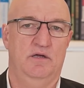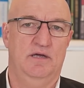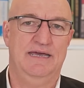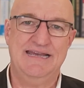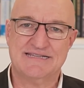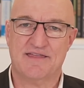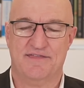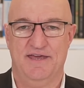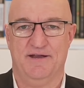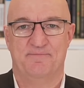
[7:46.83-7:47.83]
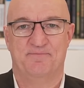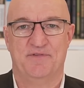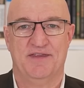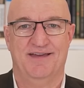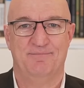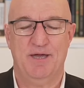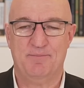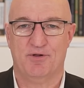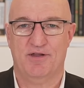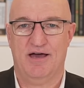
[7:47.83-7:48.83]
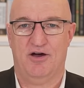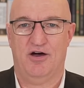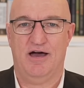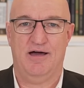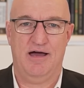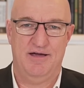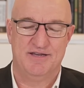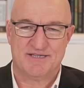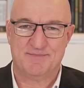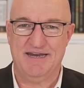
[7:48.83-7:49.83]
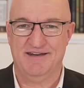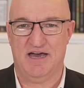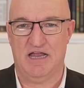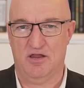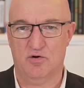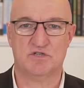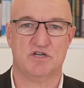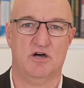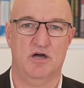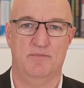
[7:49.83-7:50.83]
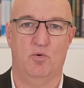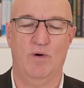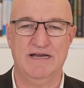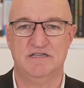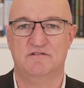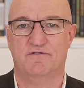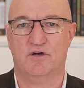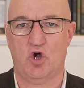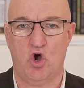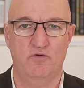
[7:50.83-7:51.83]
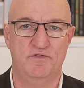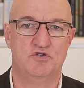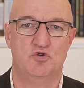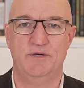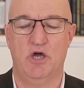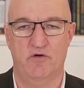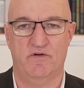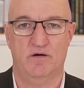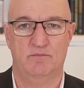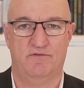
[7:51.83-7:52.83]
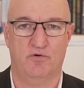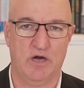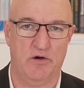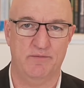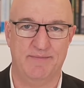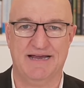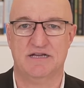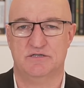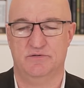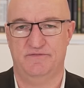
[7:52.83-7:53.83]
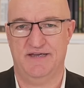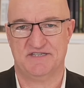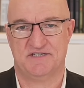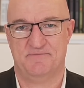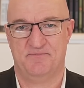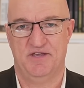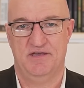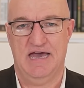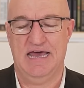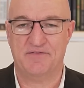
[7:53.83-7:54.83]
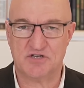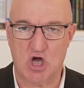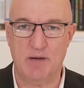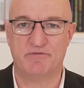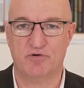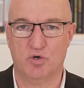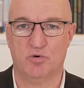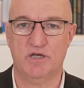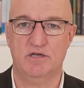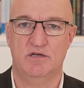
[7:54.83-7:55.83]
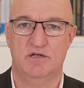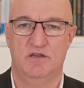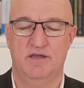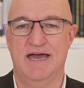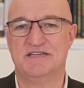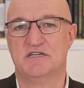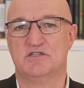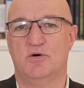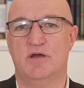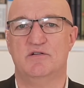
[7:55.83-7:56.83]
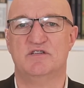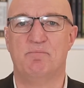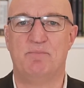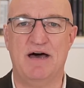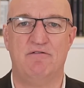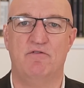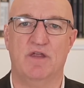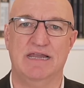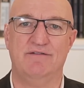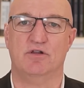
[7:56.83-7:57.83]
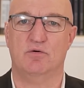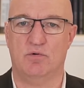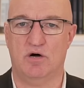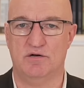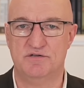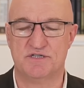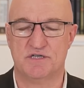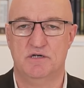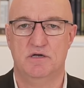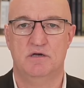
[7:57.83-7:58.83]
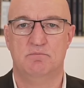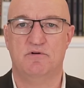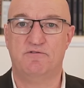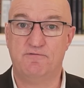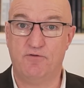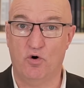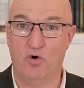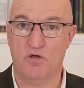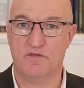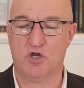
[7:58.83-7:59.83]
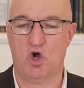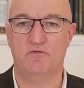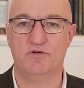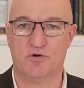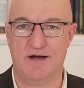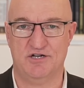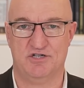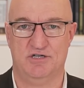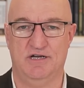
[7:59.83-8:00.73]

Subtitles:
Here's the thing. People spent a long time waiting for COVID to be over before going back to invest. And at the time of recording, the ASX 200 is above the level it was before the COVID crash.